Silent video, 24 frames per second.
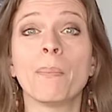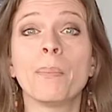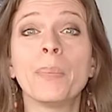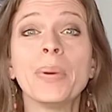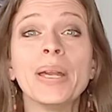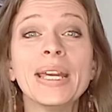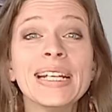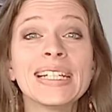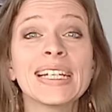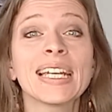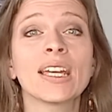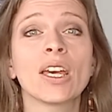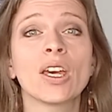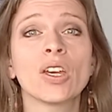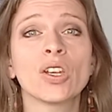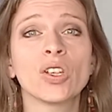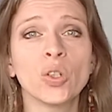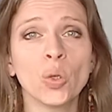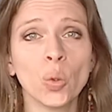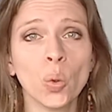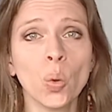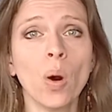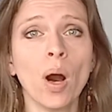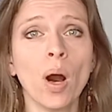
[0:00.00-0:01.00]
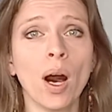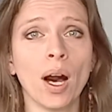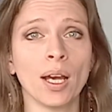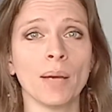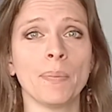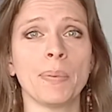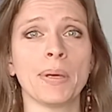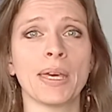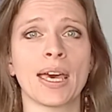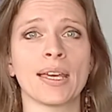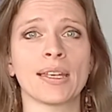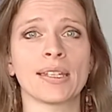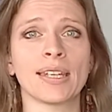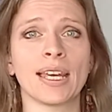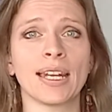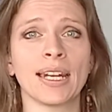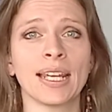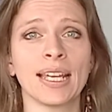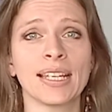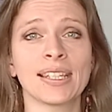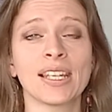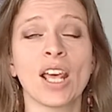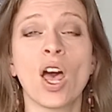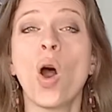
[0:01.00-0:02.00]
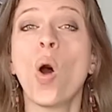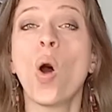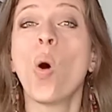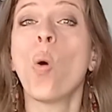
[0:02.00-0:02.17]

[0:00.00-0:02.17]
beating your IBS that is